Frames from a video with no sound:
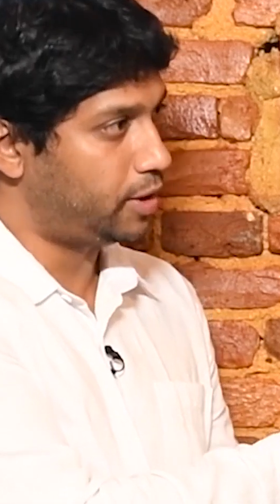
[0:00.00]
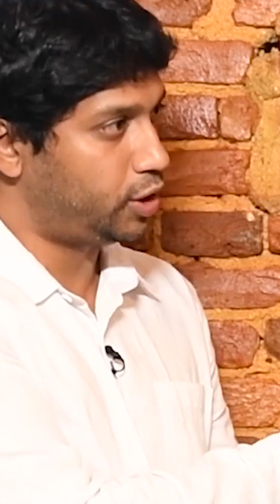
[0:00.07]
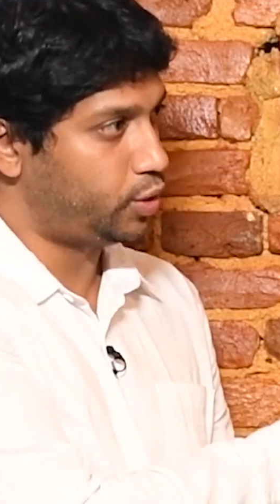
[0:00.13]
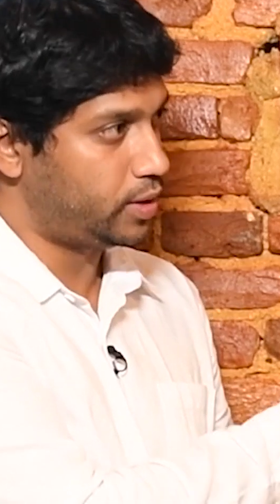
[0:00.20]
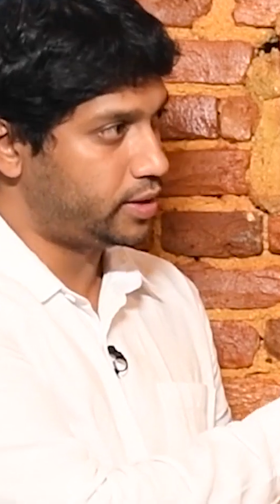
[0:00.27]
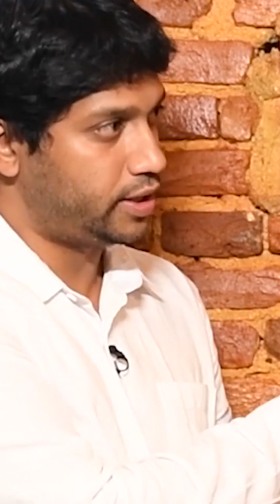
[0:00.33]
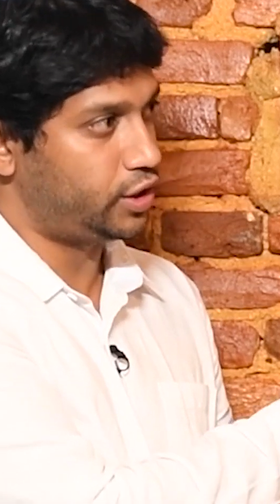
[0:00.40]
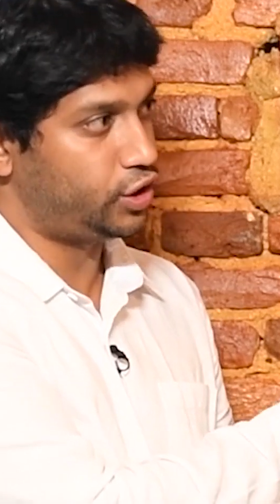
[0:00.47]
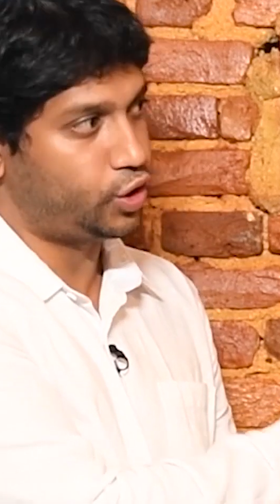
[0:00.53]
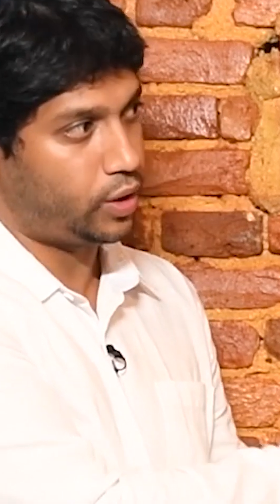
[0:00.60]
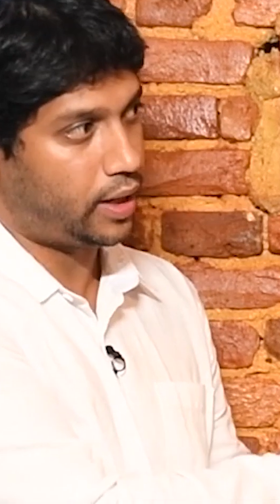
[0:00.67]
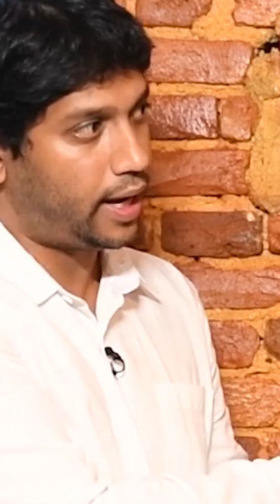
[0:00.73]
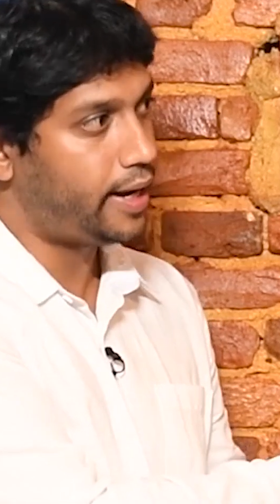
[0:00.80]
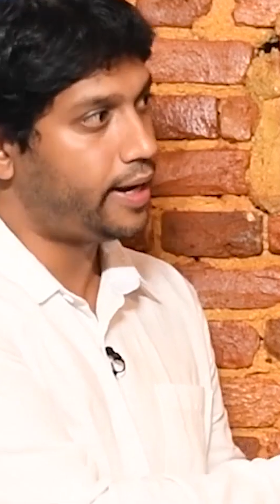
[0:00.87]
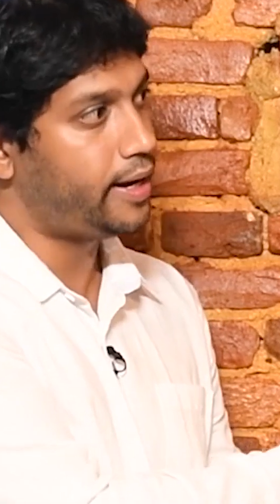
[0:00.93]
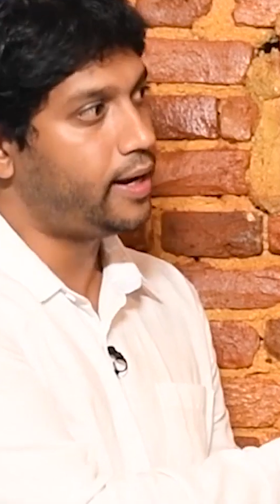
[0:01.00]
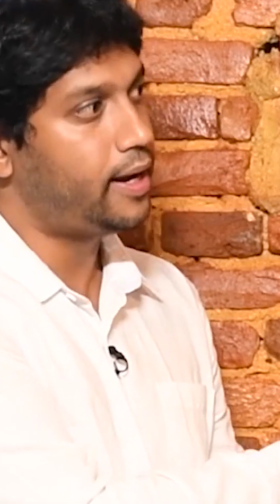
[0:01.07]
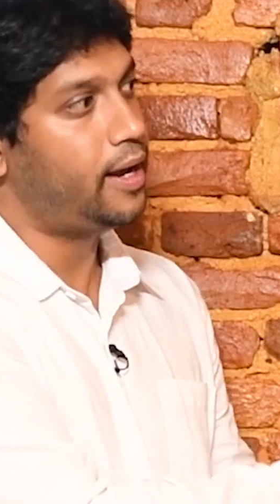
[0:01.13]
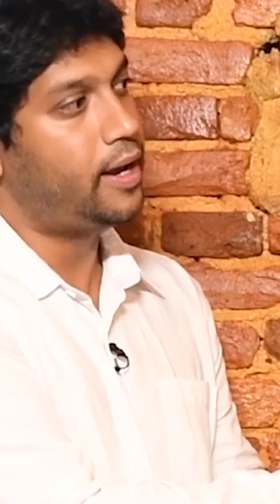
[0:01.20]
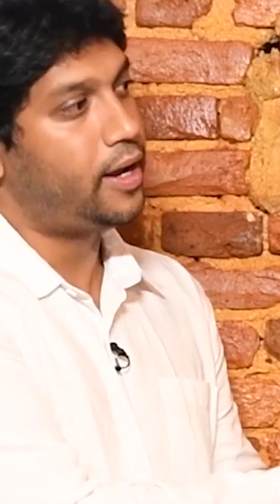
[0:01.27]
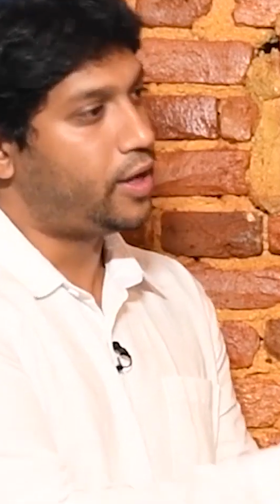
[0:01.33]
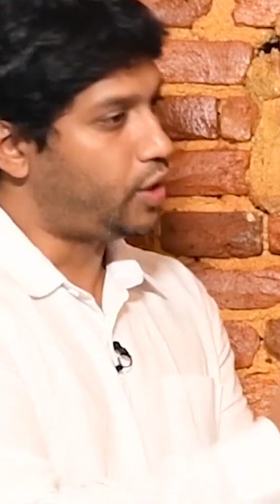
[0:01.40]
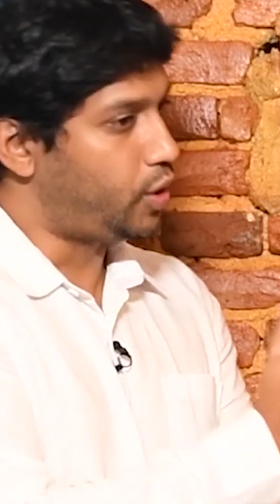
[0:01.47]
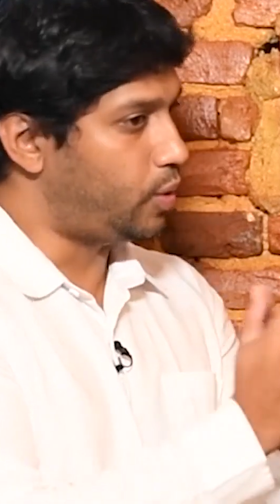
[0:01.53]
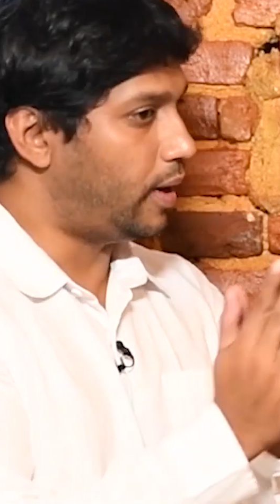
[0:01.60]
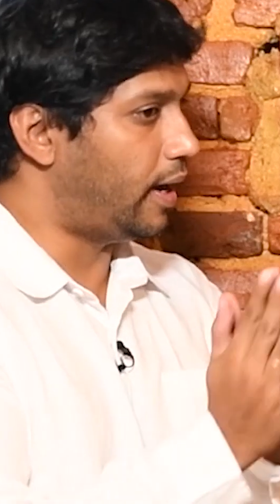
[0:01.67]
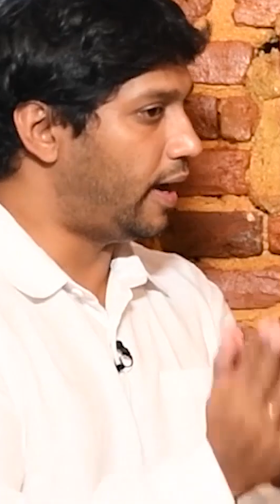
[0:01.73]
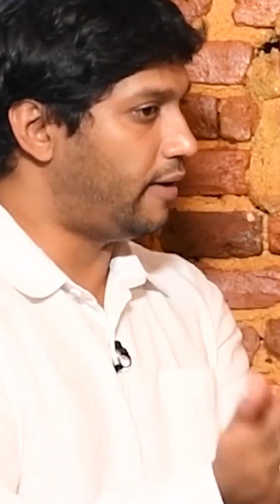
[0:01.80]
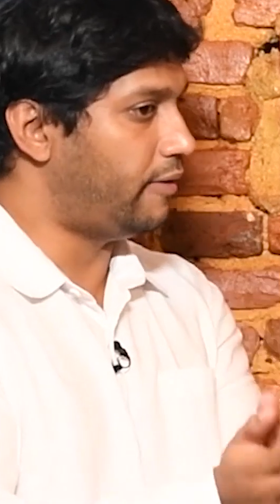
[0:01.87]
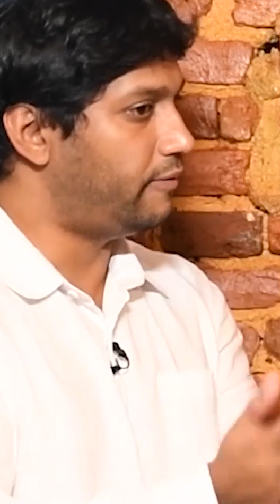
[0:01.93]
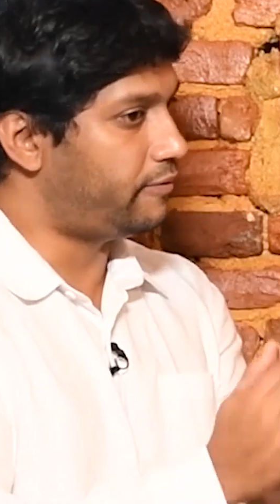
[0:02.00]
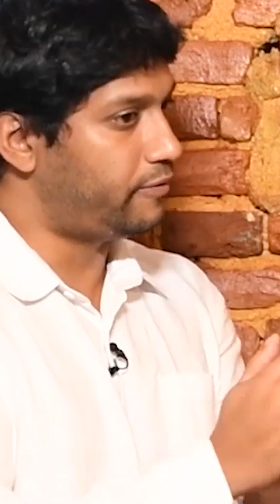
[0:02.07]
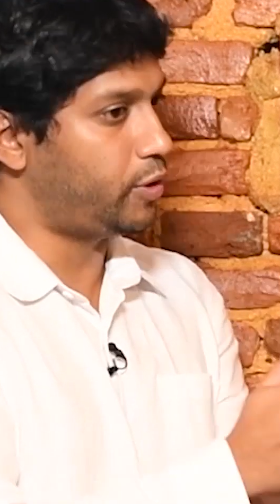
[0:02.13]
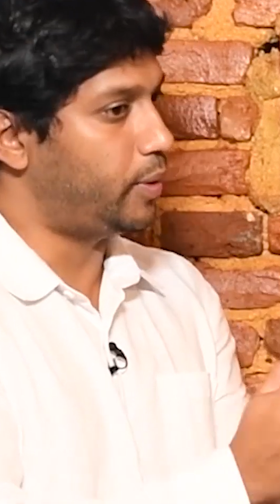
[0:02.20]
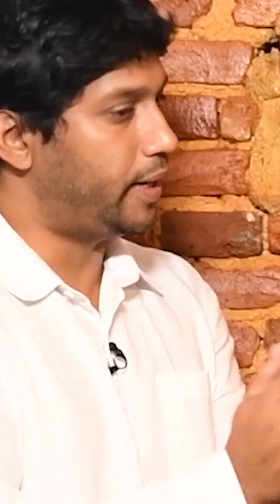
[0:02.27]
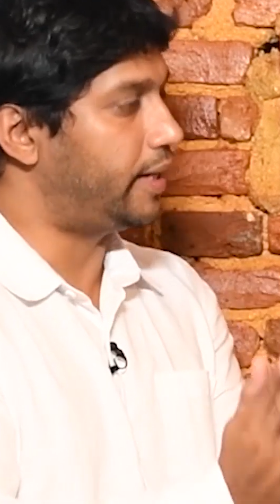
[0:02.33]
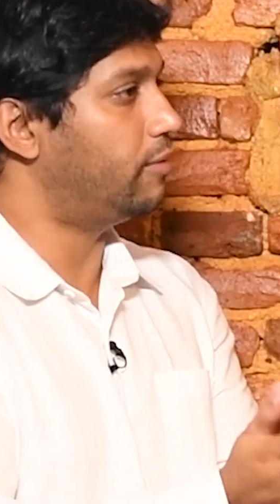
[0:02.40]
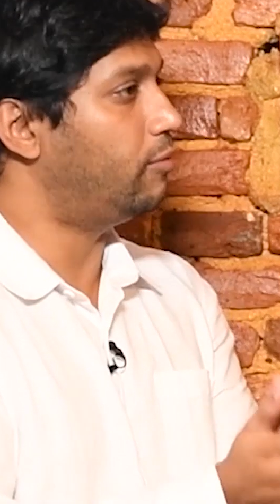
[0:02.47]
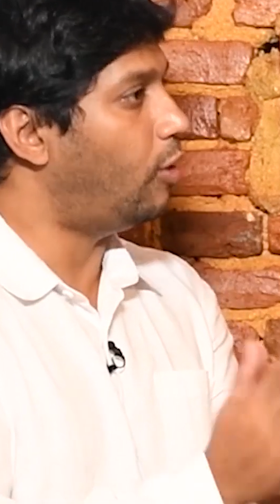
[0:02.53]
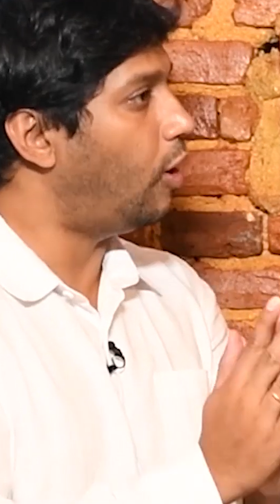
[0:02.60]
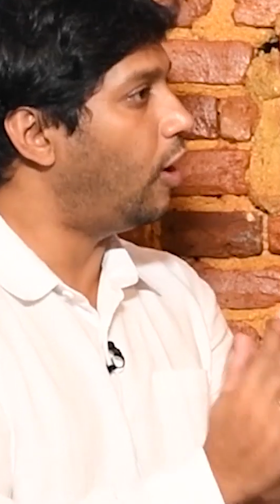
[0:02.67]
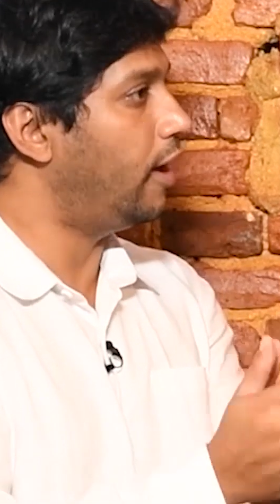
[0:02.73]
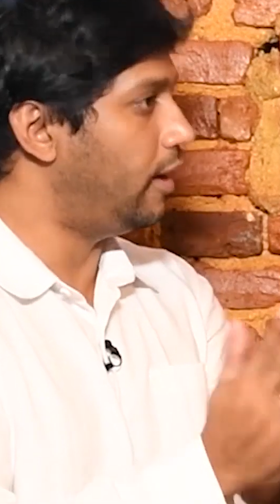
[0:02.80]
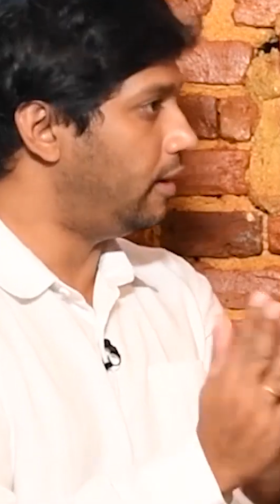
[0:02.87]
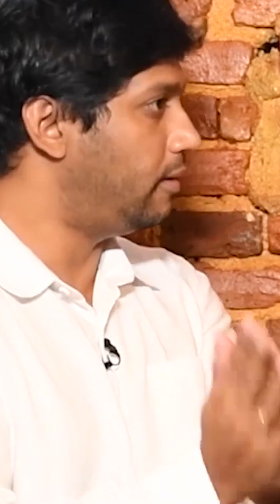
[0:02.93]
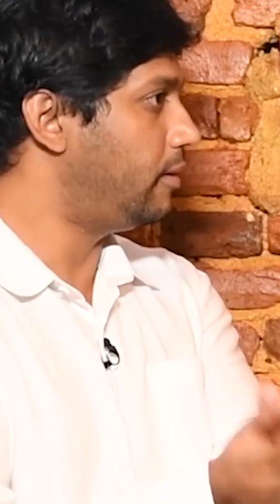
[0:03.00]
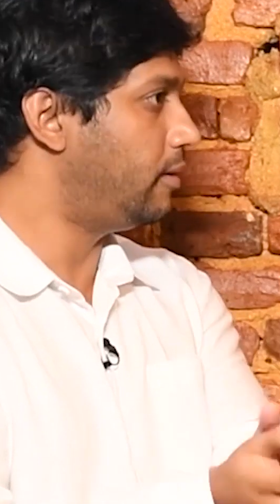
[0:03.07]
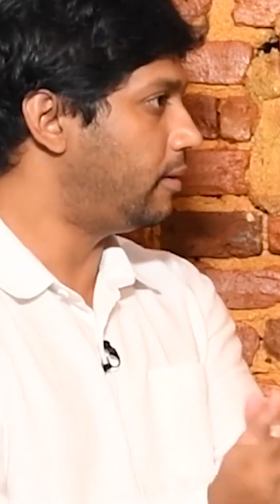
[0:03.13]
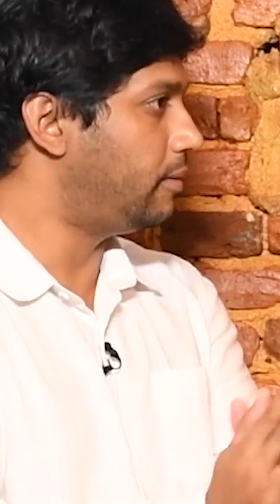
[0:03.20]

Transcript: matures in July, you hit a wall